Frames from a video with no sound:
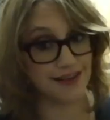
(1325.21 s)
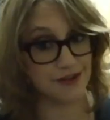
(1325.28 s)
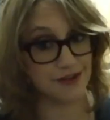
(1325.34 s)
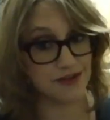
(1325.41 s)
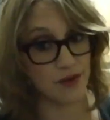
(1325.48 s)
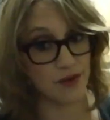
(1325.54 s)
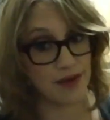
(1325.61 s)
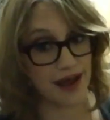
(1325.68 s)
There's
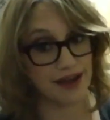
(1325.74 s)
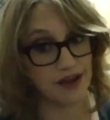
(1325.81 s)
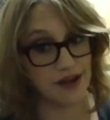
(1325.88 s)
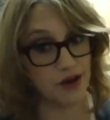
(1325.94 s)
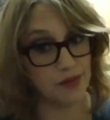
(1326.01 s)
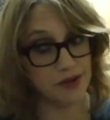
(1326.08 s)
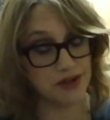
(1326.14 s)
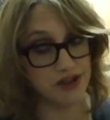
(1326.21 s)
no padding,
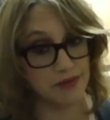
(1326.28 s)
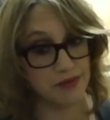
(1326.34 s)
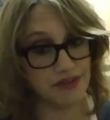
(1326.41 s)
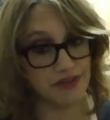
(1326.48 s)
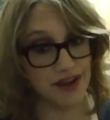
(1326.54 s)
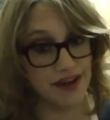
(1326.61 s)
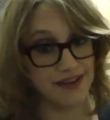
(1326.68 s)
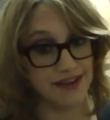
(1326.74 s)
no push-up
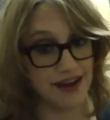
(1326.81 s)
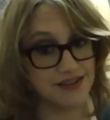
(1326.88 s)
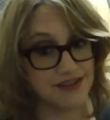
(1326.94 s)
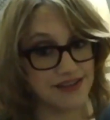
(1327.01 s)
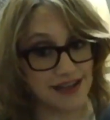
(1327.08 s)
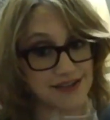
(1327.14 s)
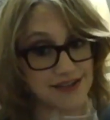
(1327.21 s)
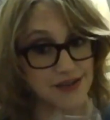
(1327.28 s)
effect. I
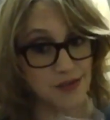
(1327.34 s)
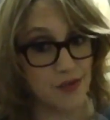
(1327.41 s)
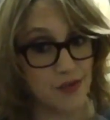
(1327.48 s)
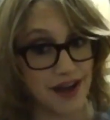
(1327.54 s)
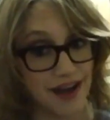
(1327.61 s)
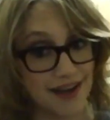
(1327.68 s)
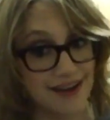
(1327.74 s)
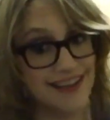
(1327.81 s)
just gained some
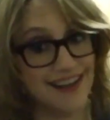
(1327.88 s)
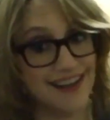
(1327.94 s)
weight.